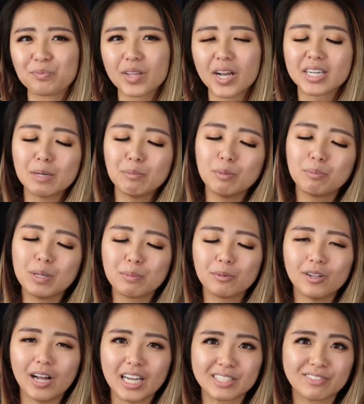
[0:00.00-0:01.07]
A couple
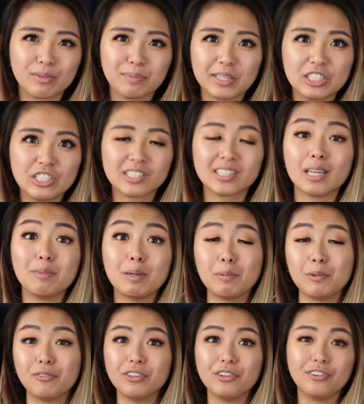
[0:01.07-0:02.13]
people asked for pictures and that made
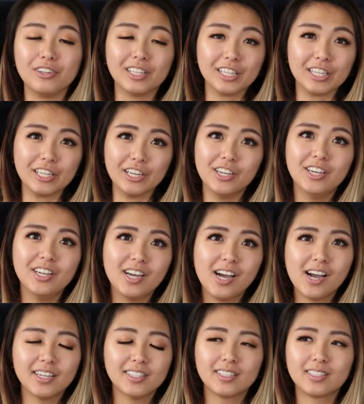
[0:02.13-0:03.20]
me feel really good.
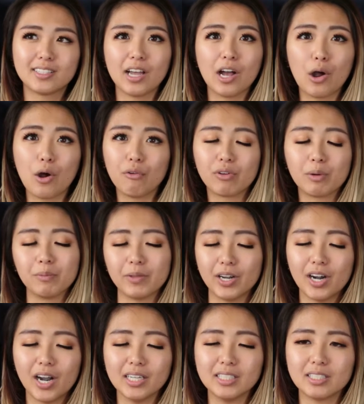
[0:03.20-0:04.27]
So from
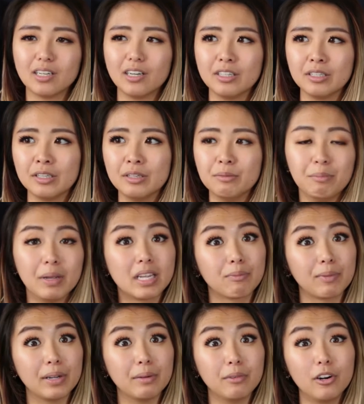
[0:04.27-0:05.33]
there I started making
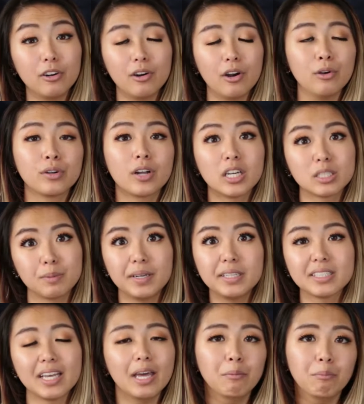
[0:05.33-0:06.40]
my own
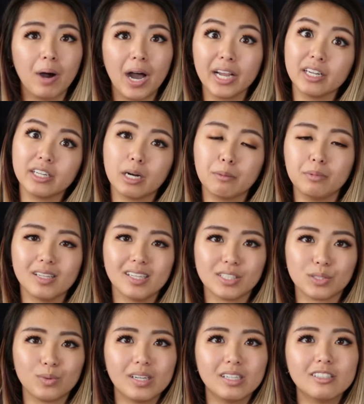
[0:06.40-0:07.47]
cosplays and buying a couple as
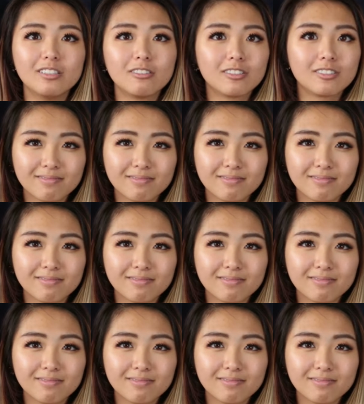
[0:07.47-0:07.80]
well.